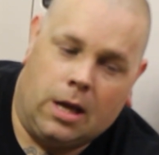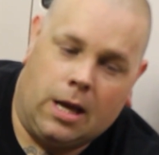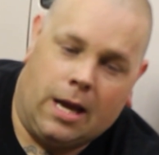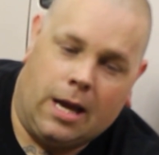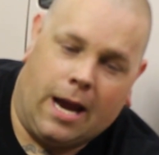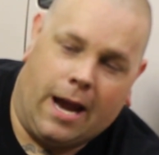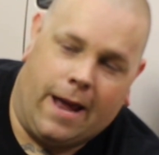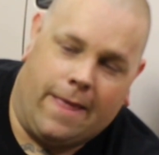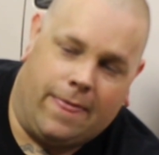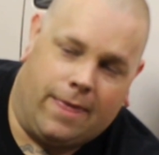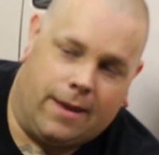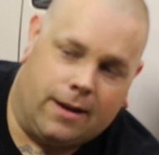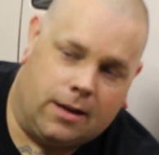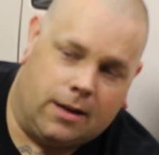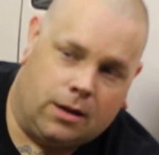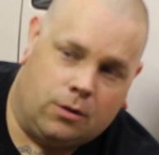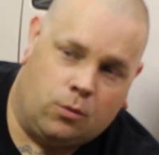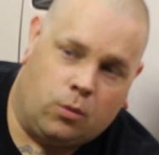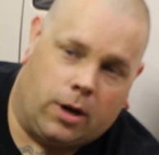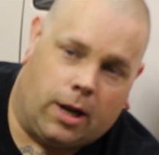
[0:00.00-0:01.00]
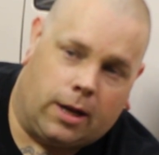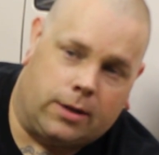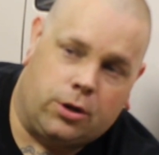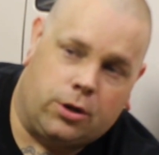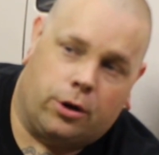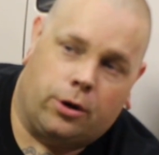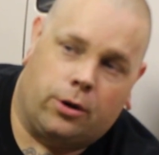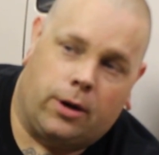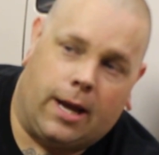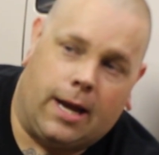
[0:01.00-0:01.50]
then when I
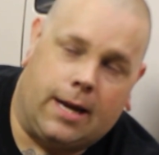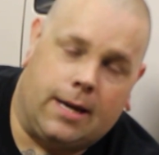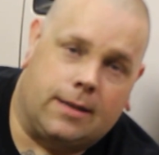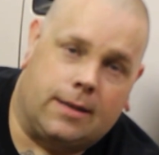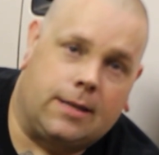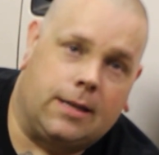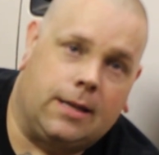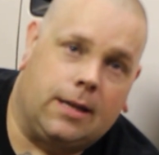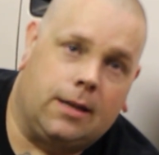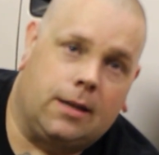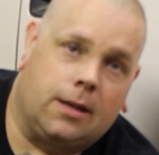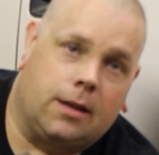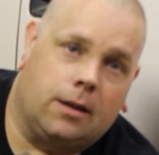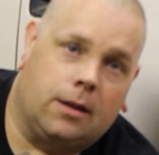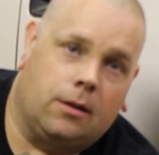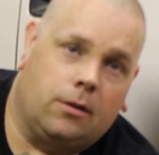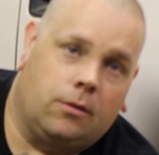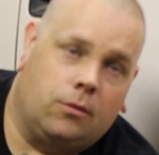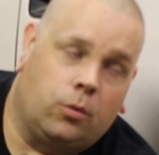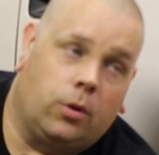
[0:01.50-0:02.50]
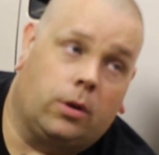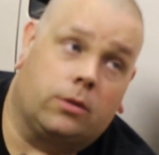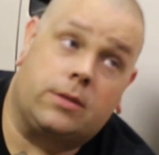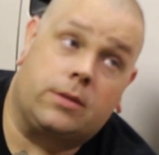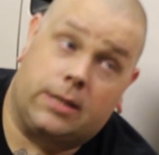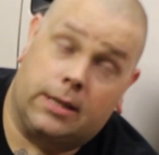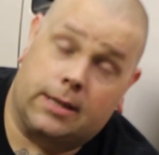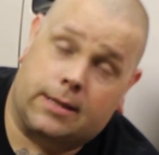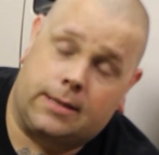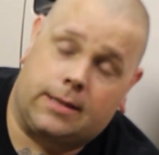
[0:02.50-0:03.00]
turned
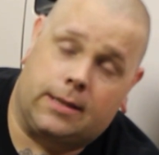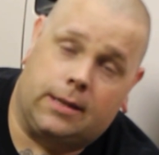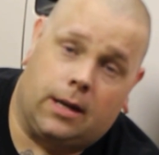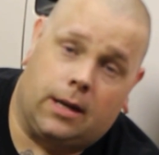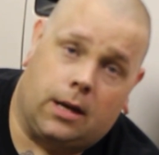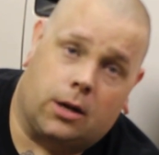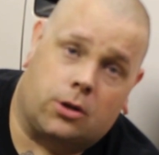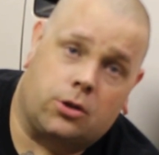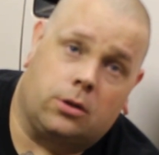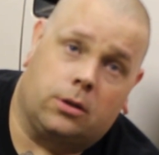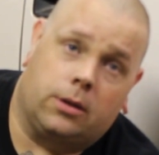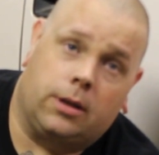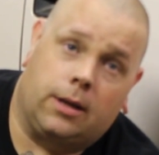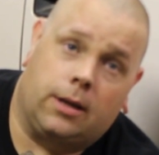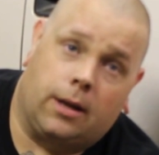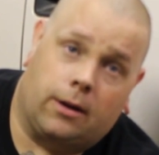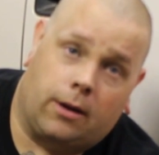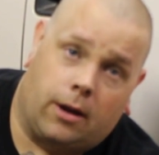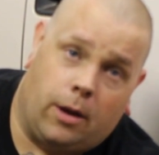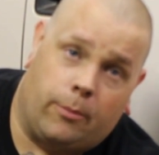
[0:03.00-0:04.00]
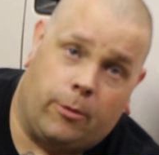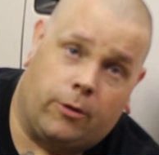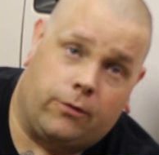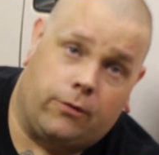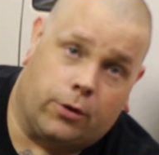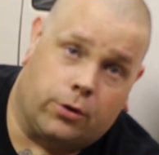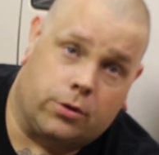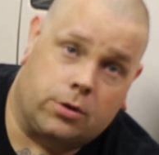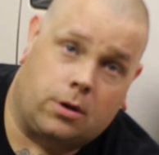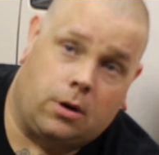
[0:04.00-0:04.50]
16 actually, and got my
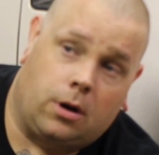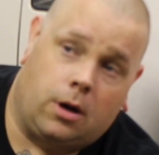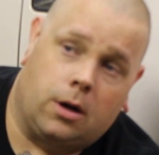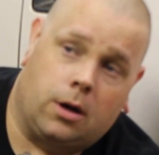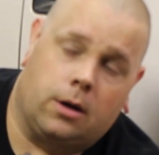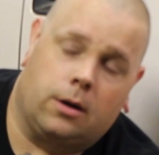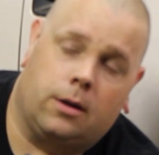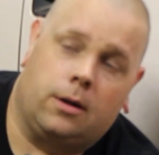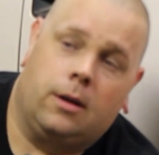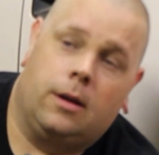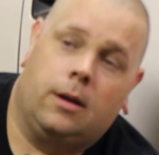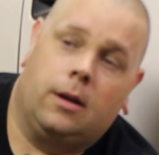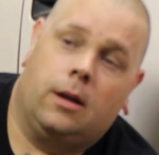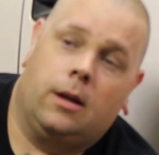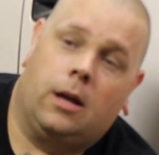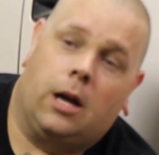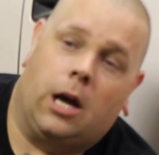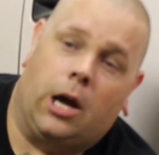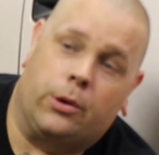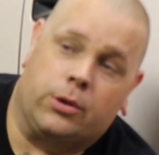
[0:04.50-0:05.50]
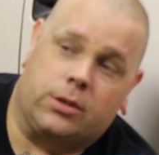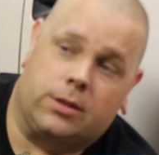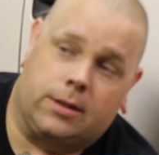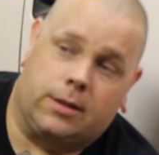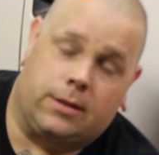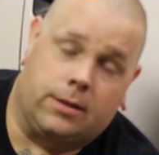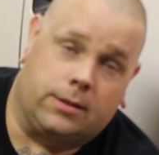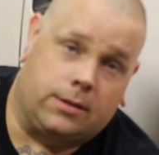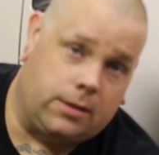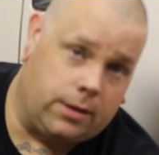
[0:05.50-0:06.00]
first car, I was
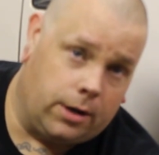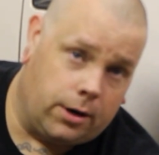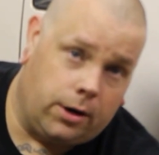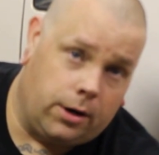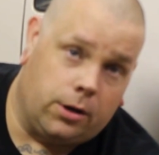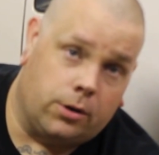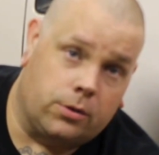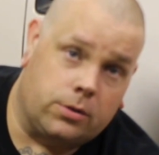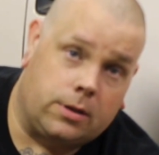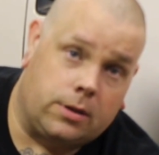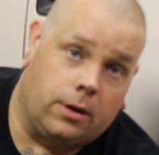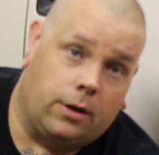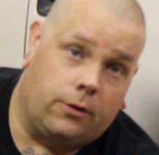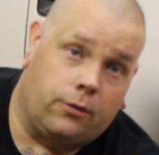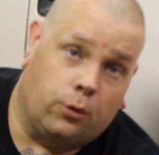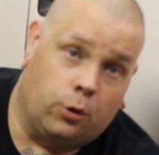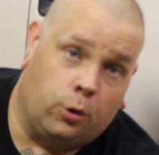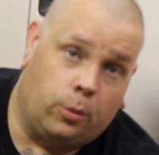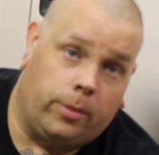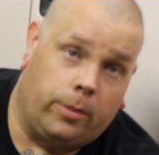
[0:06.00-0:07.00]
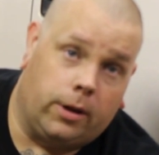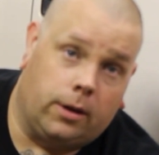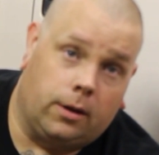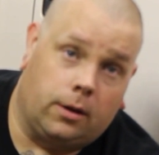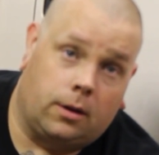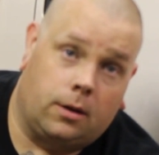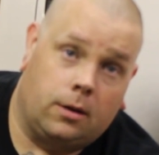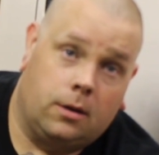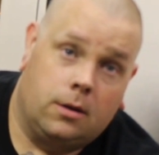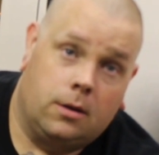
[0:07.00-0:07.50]
into stereo stuff real
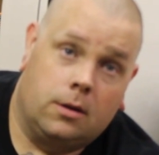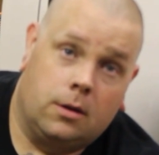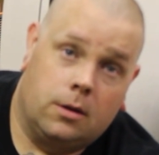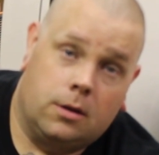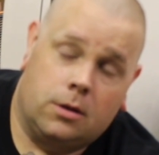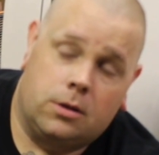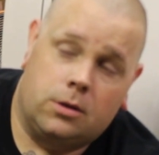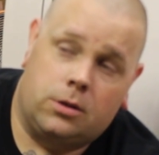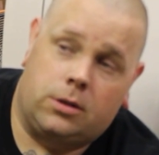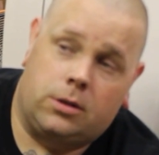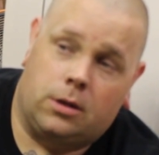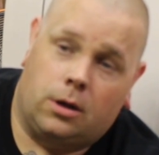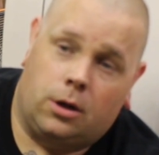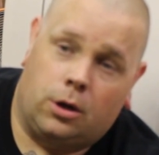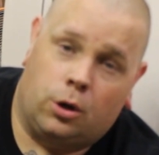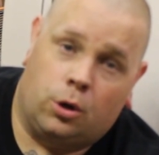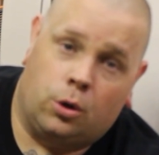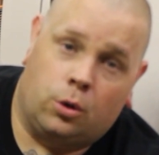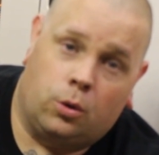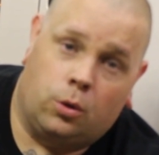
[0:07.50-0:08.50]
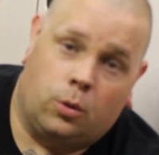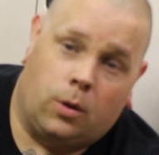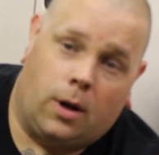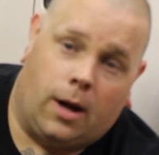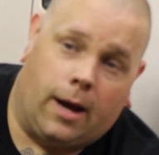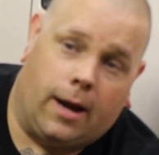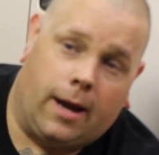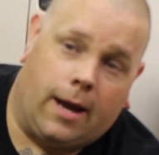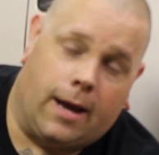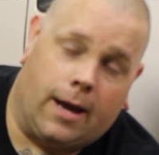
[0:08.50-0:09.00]
big. So
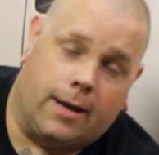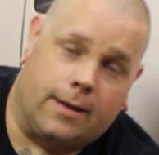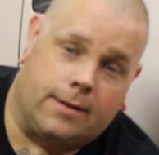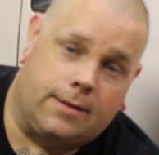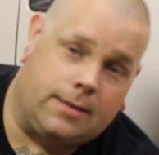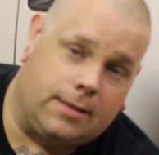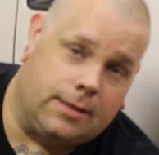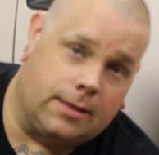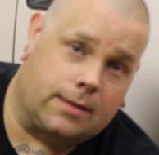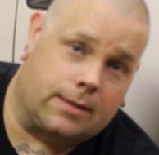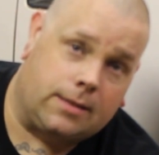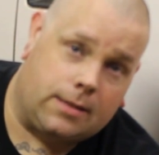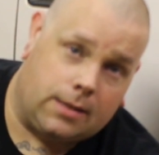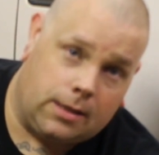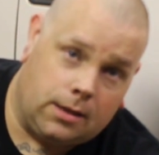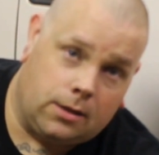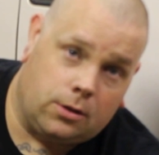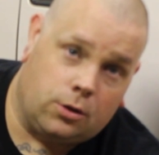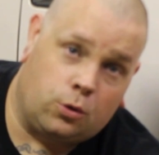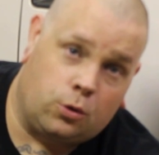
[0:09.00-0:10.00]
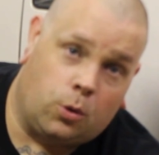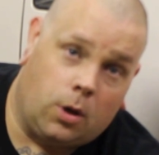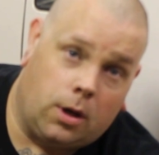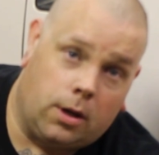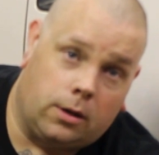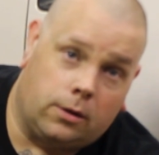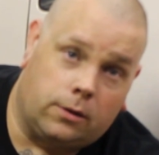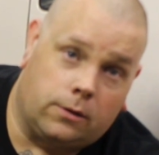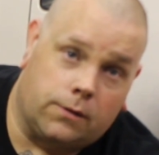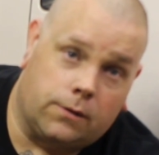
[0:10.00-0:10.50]
I had
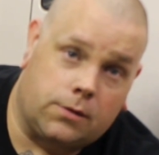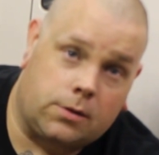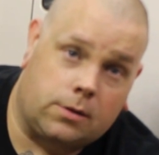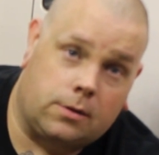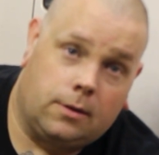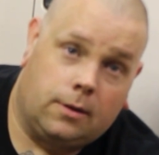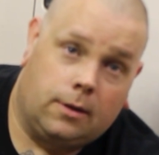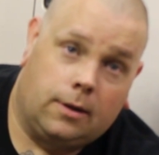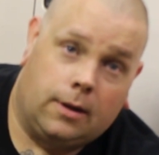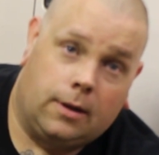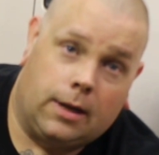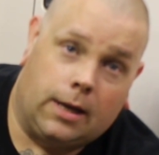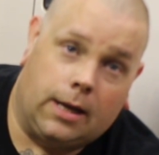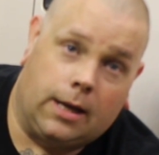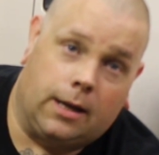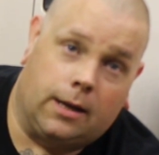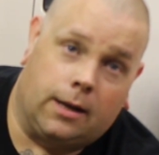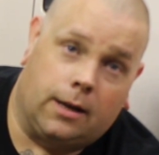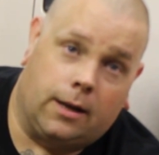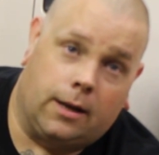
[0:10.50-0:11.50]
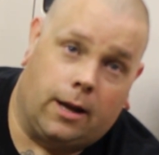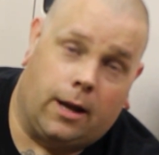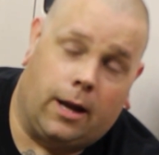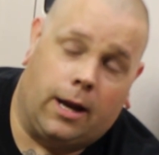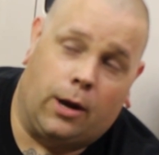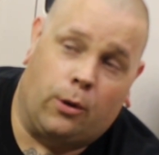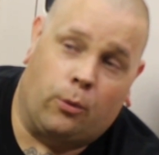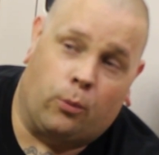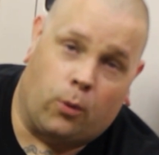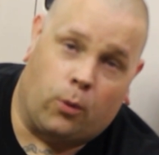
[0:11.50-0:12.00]
1612s in
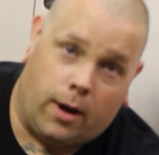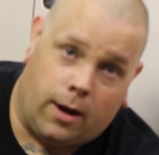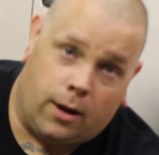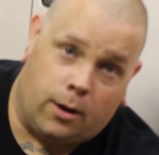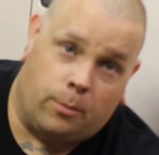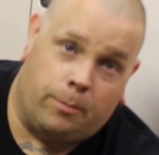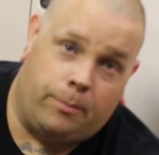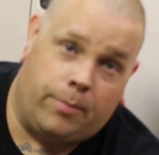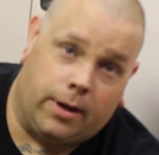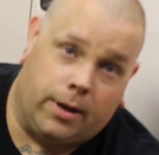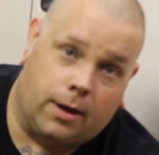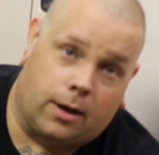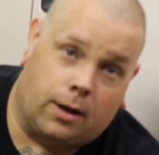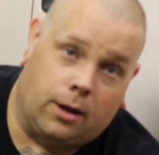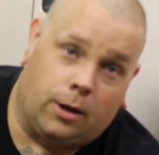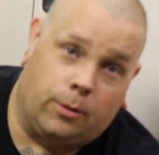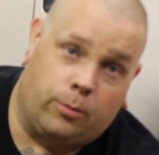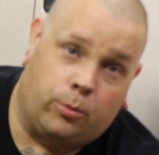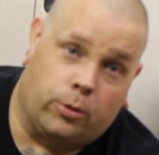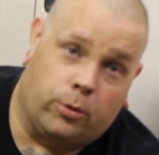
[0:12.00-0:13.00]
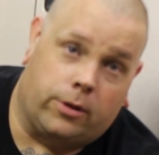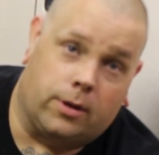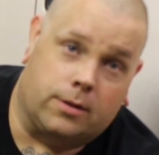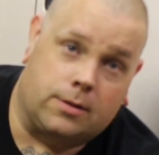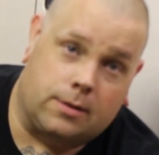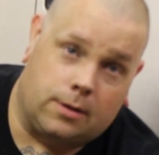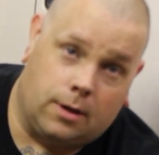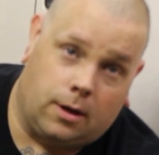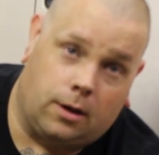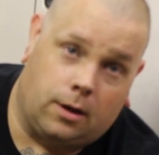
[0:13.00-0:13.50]
a Ram pickup with a
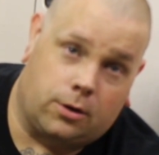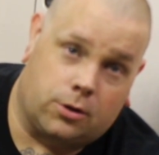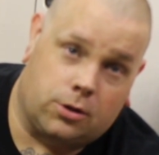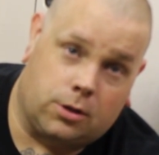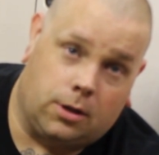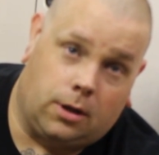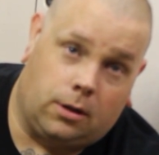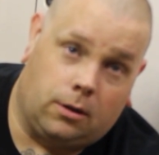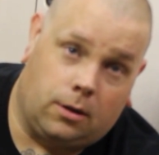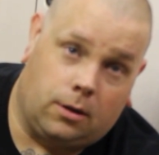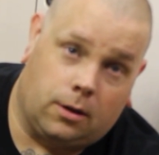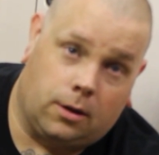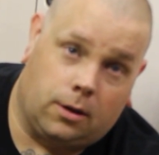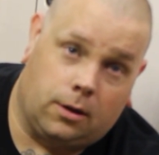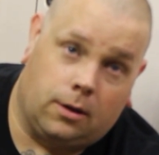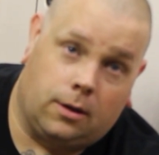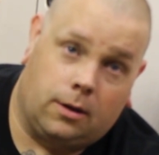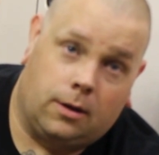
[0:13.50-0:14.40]
snug shell on it.